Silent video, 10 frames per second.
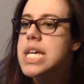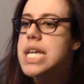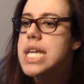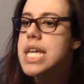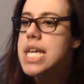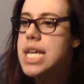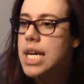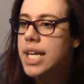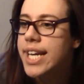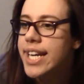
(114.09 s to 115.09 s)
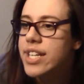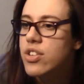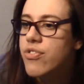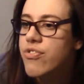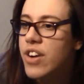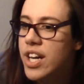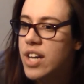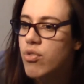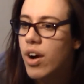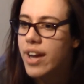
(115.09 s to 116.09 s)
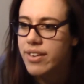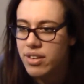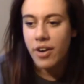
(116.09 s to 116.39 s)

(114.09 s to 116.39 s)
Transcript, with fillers: E. Get it fucking right.